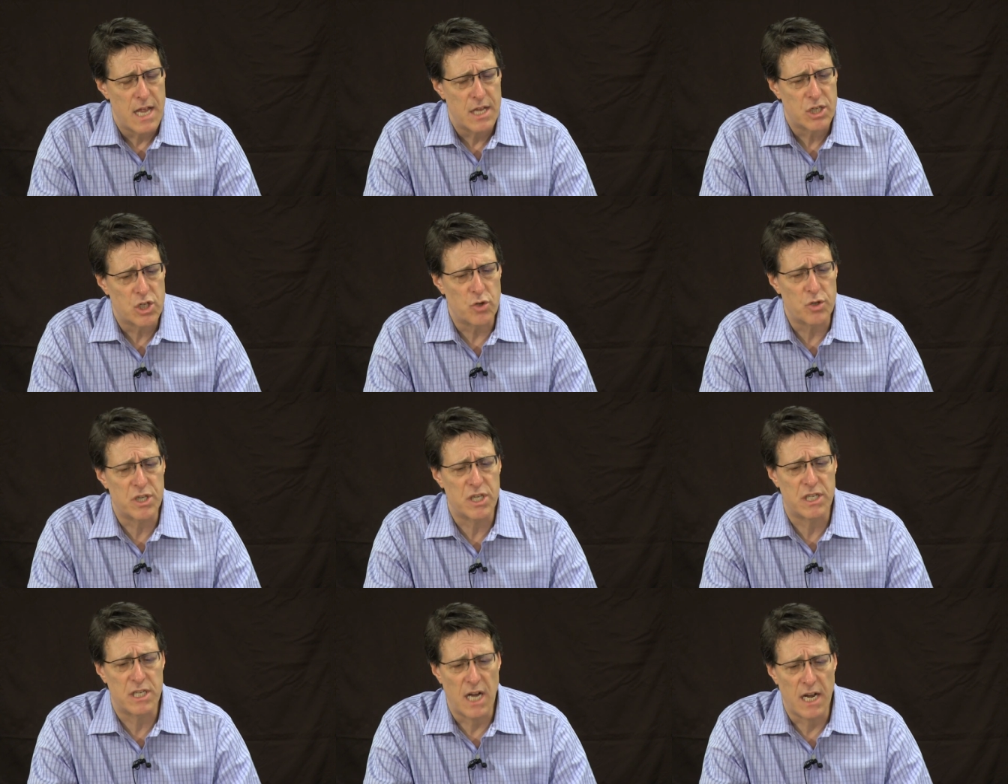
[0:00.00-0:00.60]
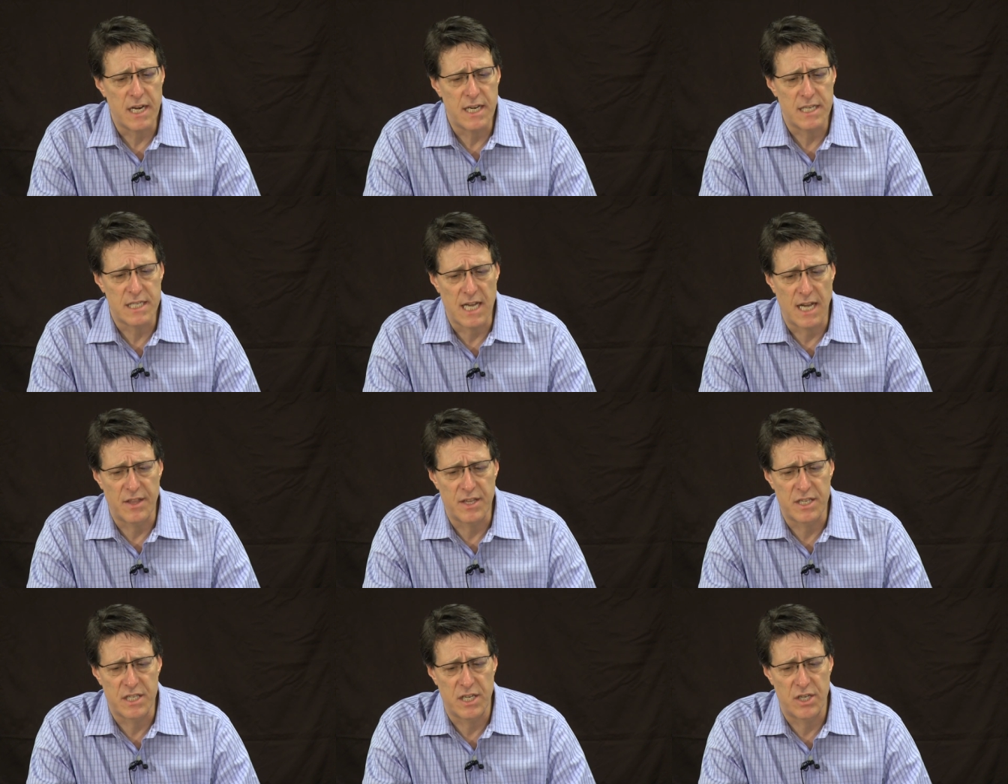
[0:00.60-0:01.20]
So studies
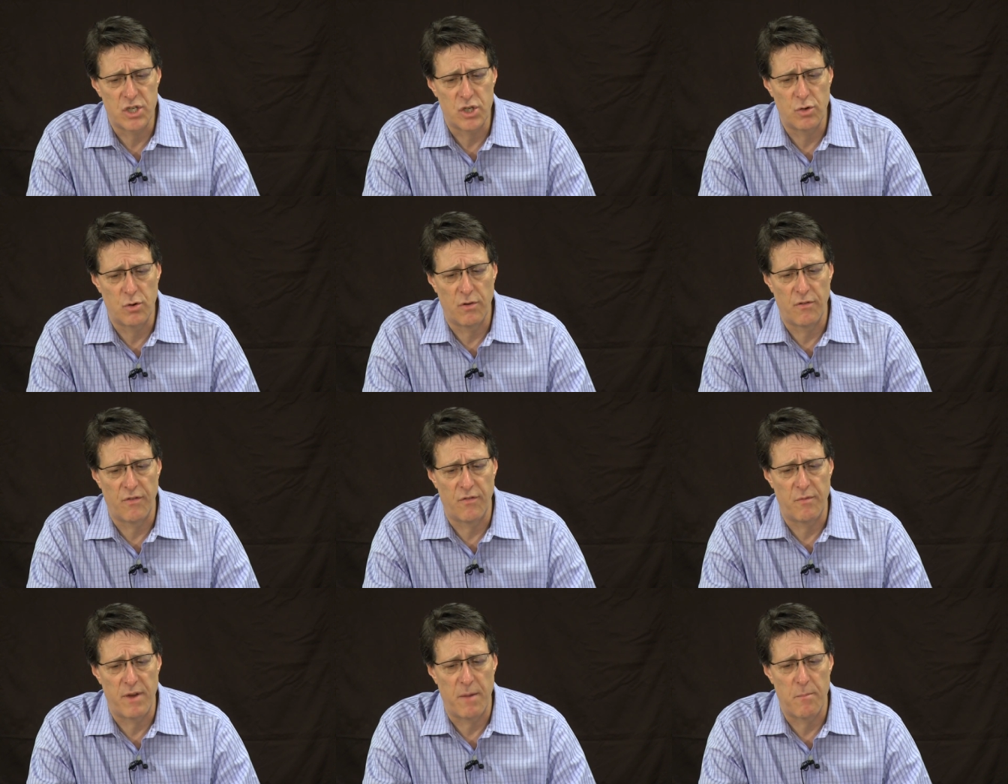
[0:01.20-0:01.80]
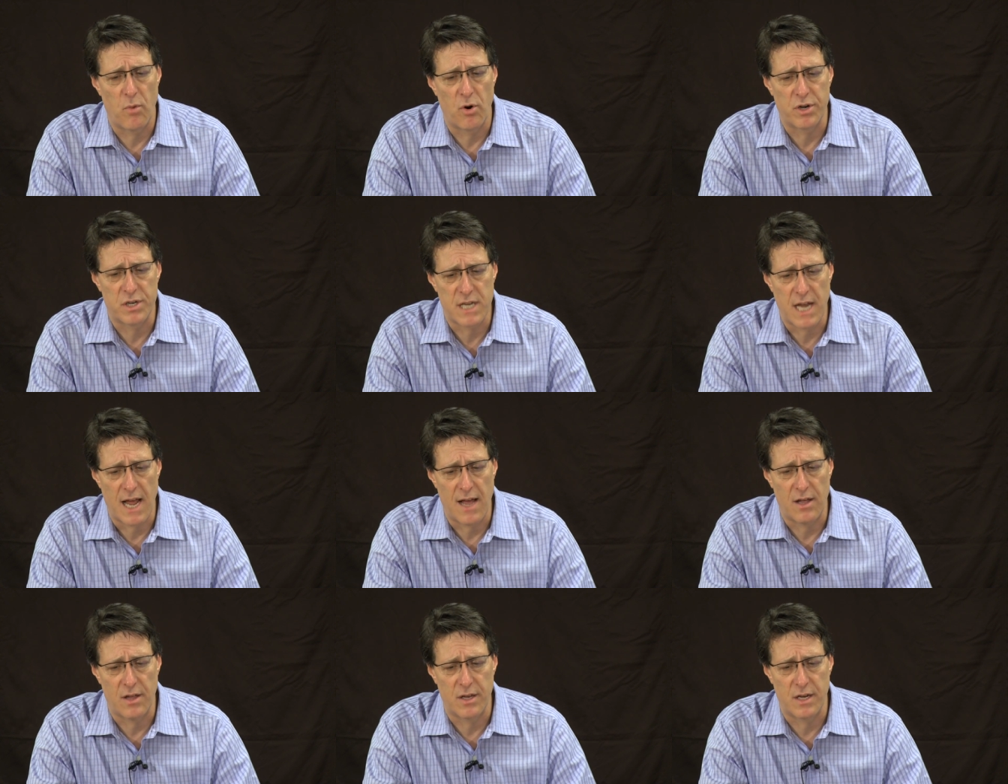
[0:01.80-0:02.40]
on this issue of
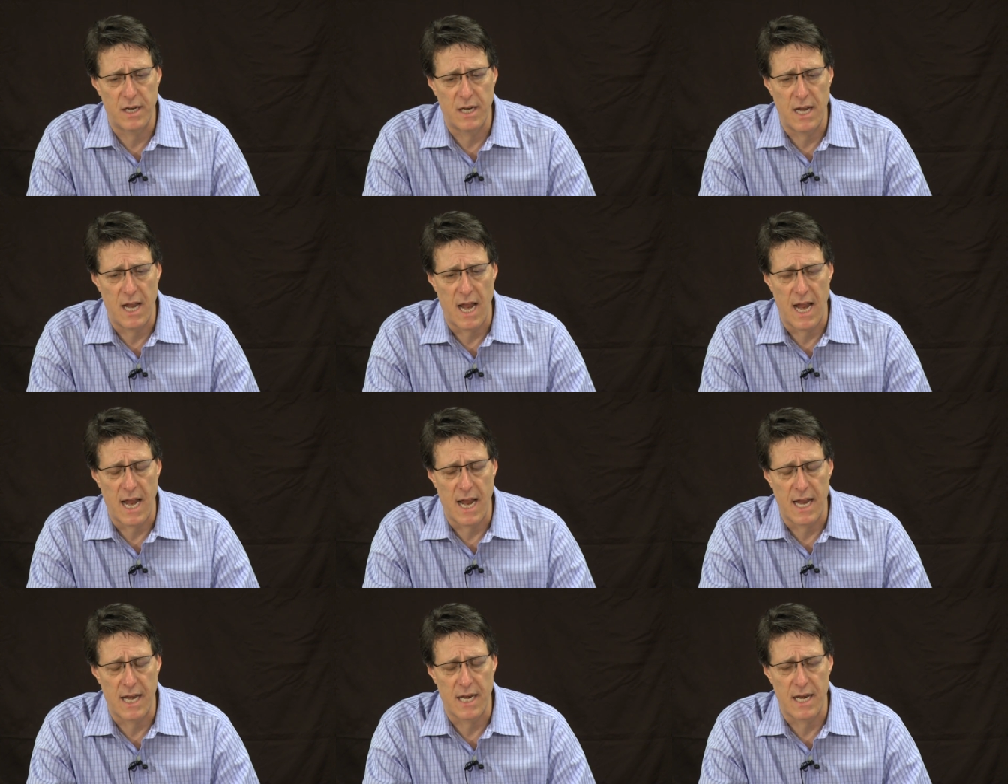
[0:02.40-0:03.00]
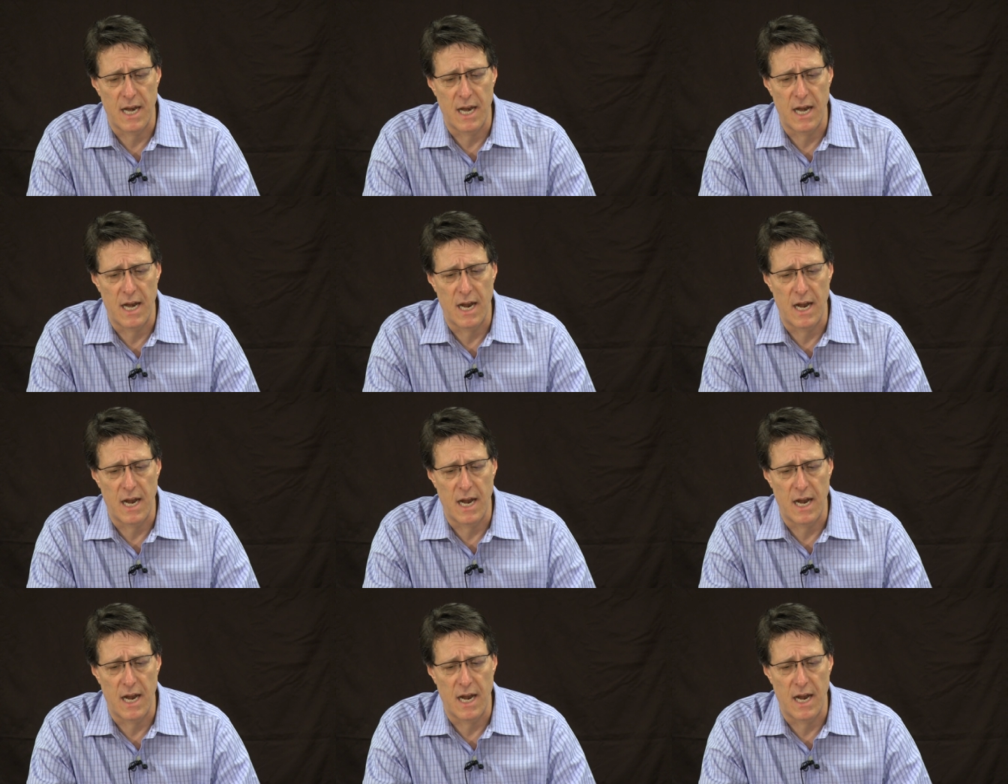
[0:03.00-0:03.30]
mortality and,